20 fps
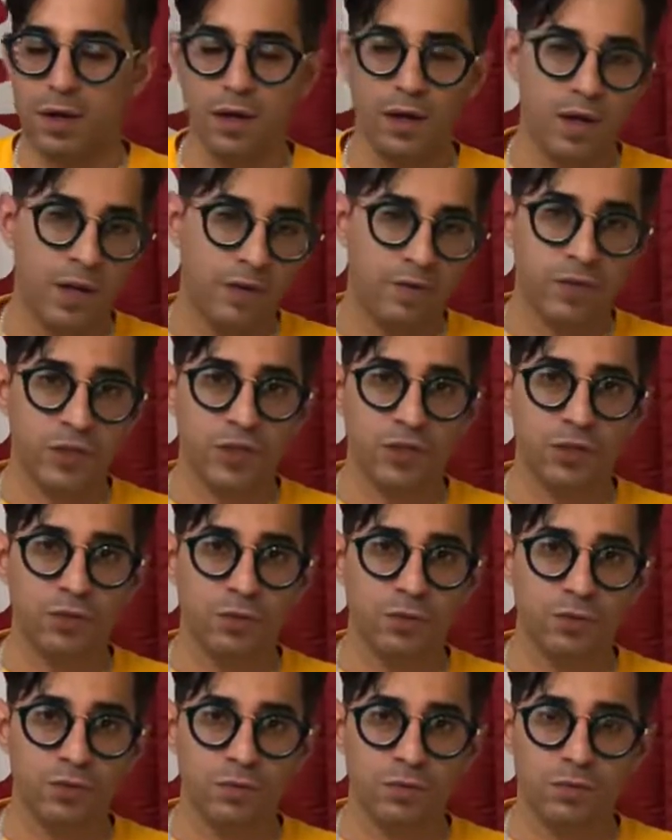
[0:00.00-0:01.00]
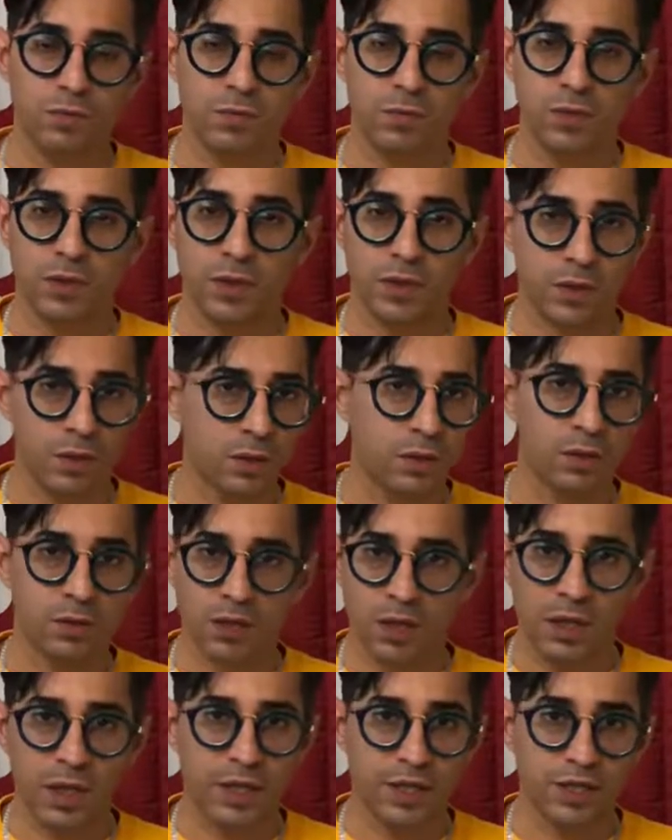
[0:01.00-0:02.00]
every shoe in the
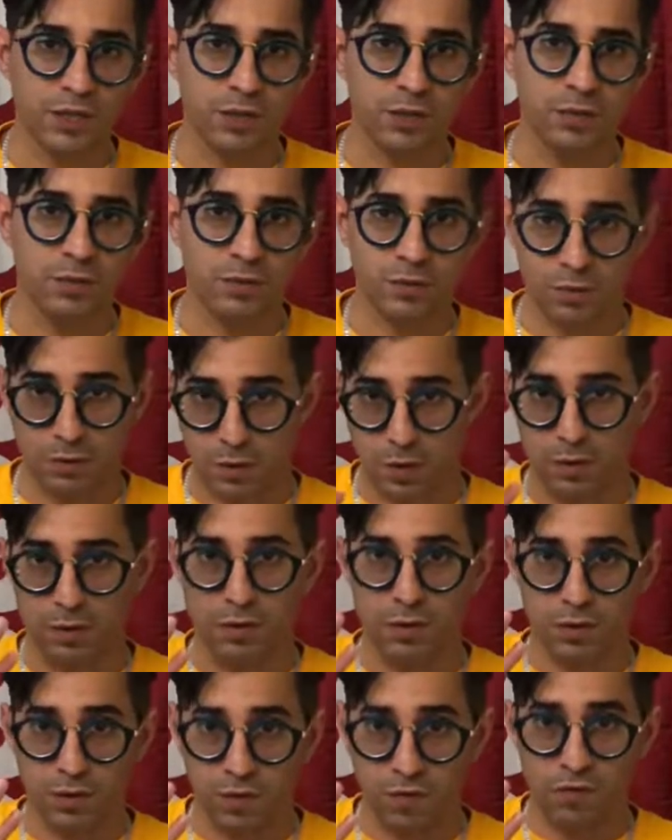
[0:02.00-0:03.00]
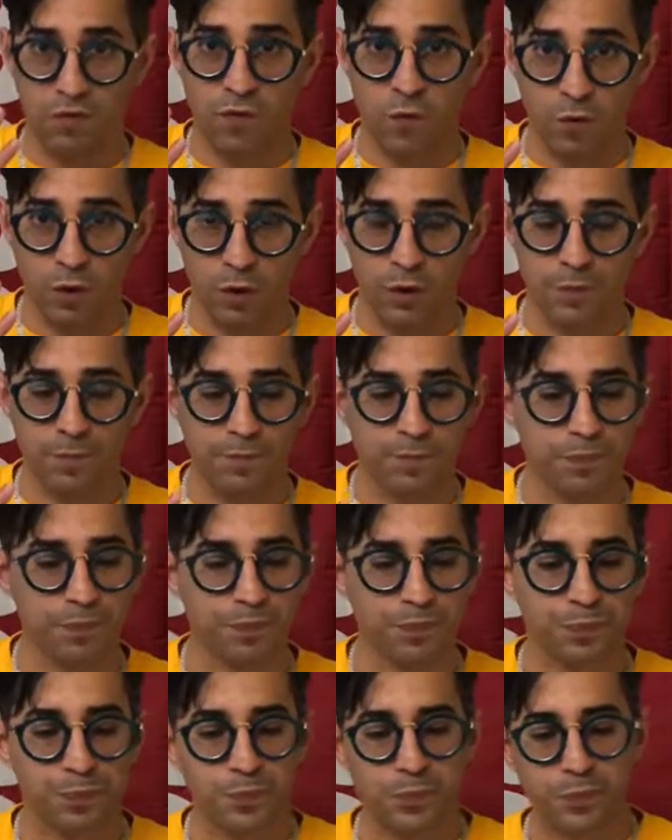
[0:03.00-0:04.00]
collection, the four,
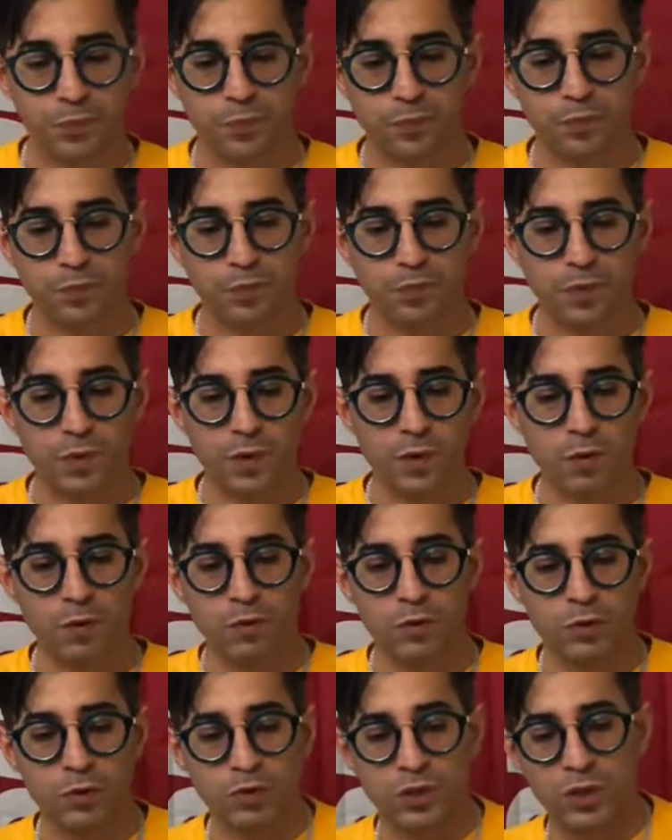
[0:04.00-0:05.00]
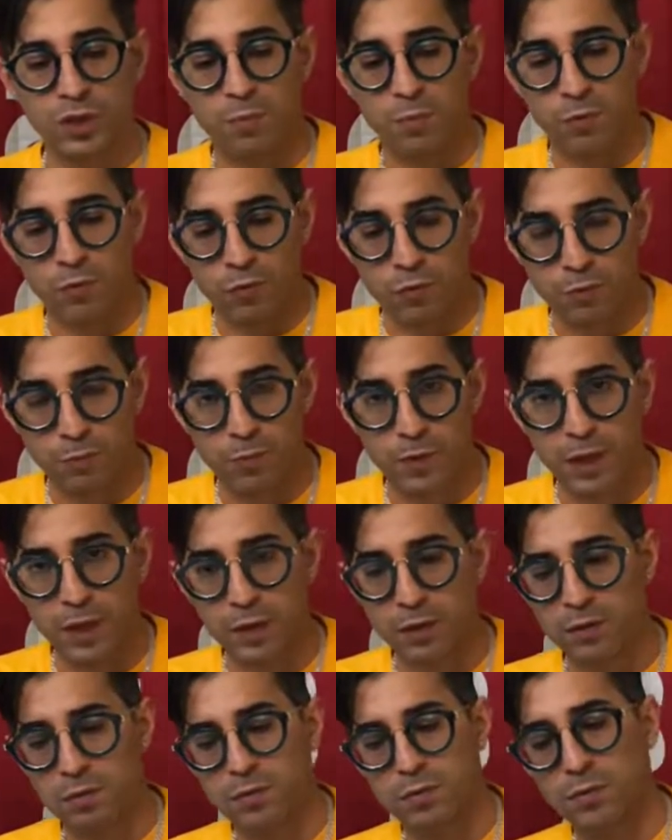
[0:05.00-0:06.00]
which was a maroon
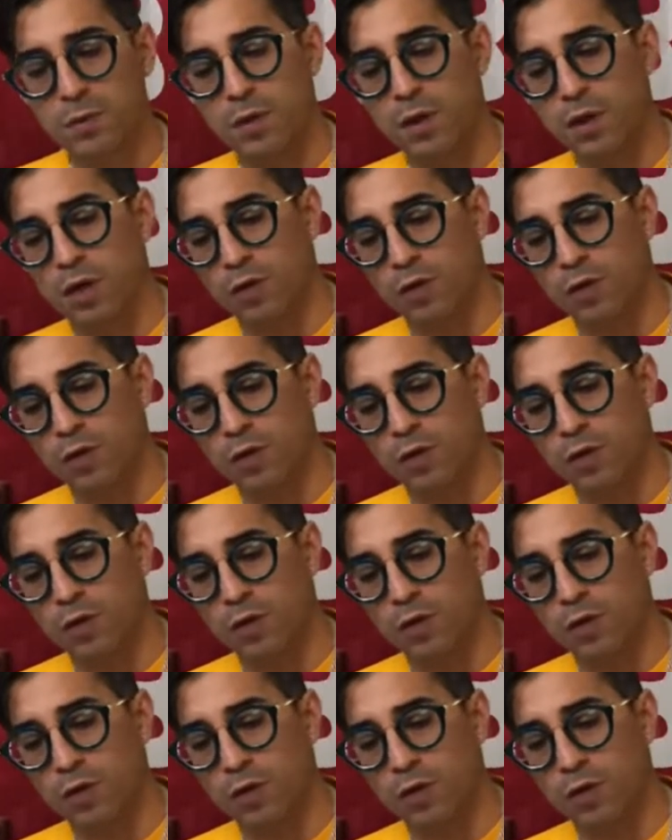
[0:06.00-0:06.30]
pair, a